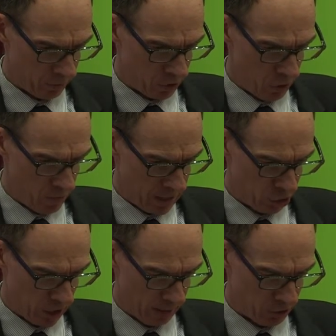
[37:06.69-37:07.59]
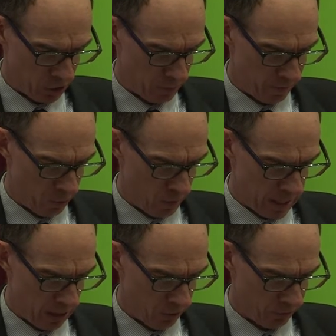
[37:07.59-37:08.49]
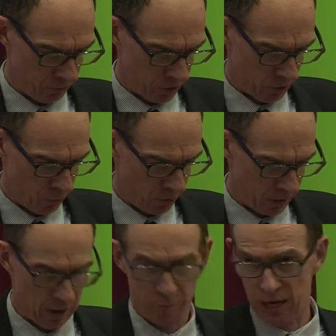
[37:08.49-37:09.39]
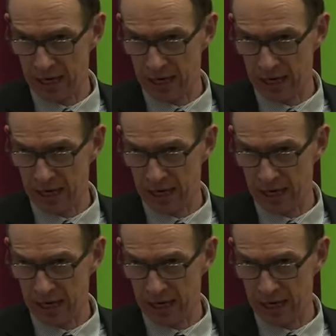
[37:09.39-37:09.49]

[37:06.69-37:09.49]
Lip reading: two main chapters before we get on to what the Government